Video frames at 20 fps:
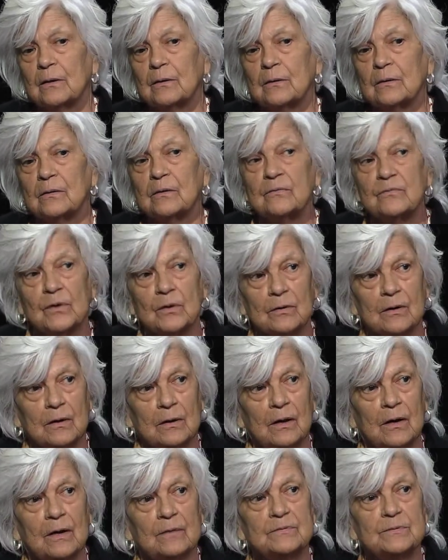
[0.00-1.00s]
living our
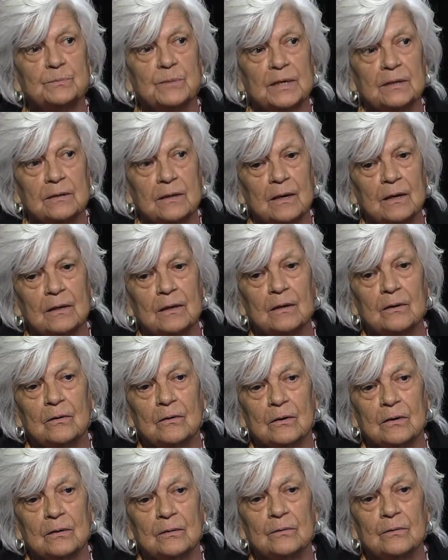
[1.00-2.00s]
lives, maintaining
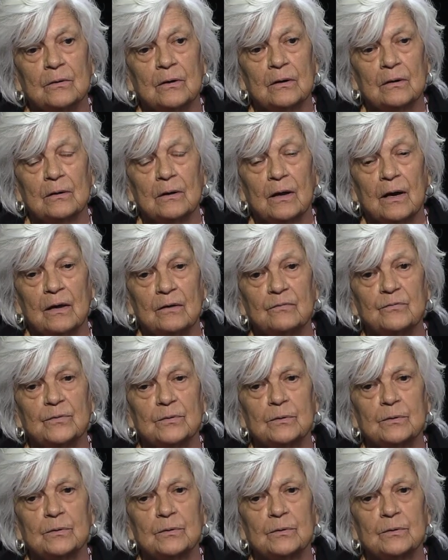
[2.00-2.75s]
our life,